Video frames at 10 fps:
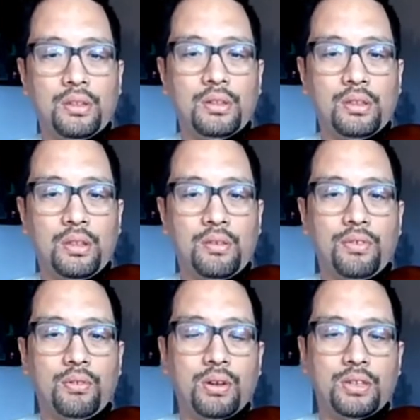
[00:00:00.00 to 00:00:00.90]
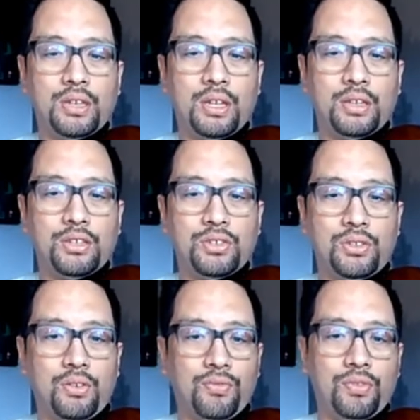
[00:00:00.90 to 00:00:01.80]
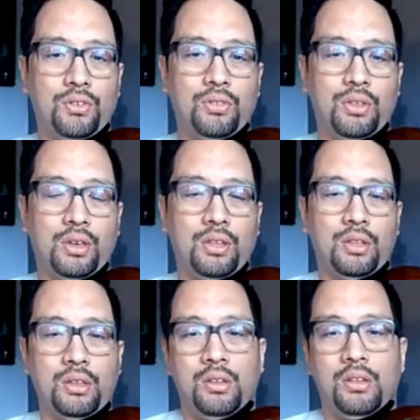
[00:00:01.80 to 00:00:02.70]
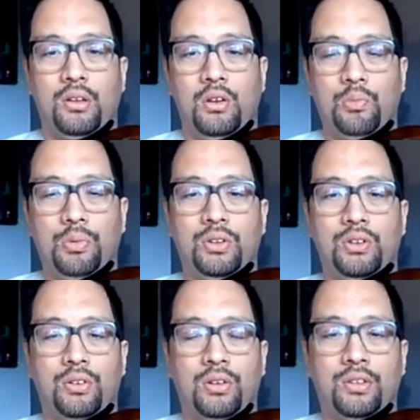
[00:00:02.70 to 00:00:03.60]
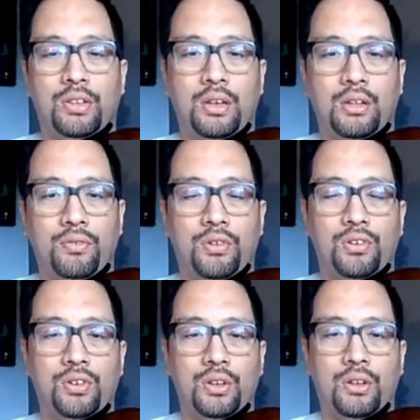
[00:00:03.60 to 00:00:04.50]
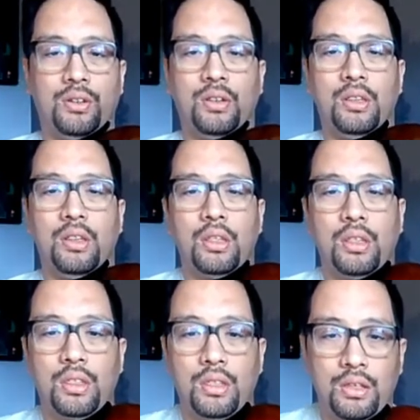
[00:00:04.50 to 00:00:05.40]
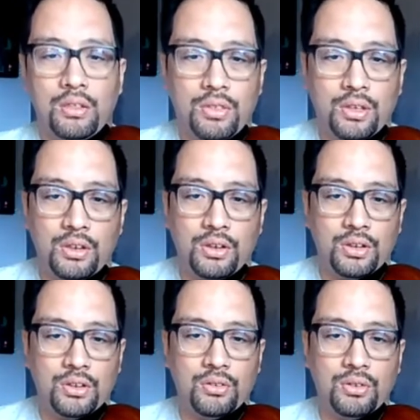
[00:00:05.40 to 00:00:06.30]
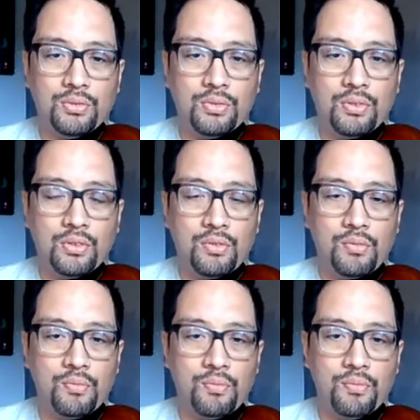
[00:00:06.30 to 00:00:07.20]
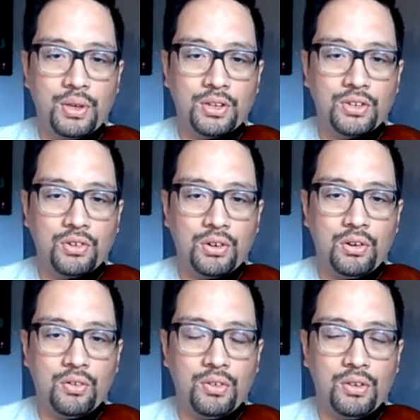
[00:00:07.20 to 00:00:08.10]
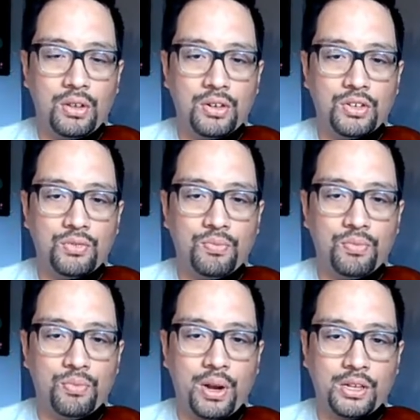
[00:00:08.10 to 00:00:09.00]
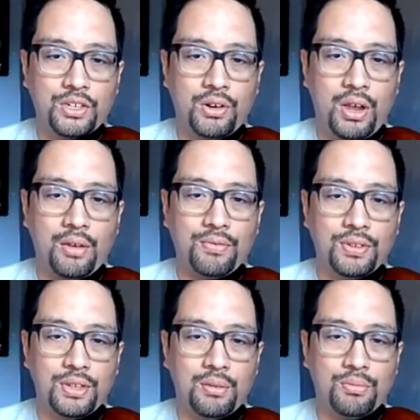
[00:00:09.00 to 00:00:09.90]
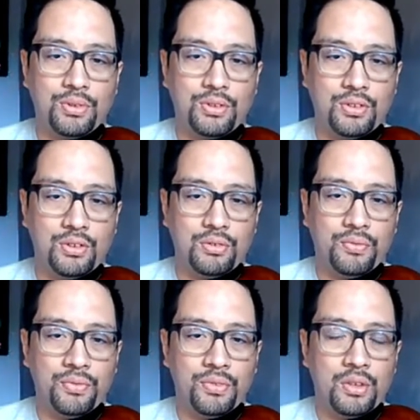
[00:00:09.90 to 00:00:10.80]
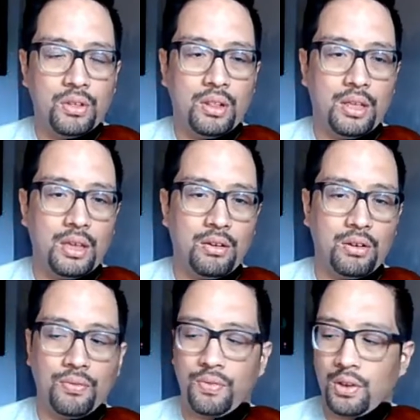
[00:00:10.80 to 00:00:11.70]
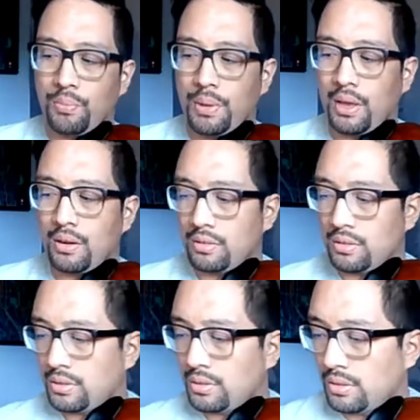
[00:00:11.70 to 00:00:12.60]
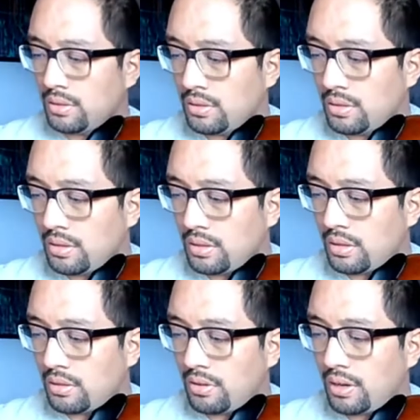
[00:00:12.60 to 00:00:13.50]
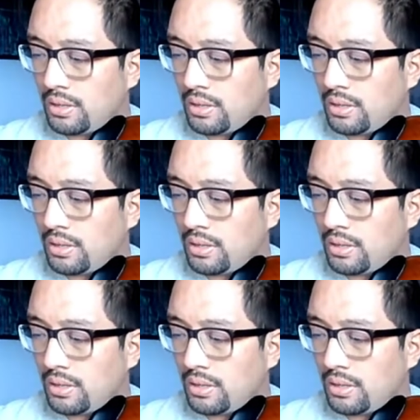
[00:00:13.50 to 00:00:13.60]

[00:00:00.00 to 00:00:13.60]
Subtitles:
If you want to challenge yourself, do the open string cycle version. The other thing you can do is make sure you can practice your half steps to lay out your finger patterns. All right?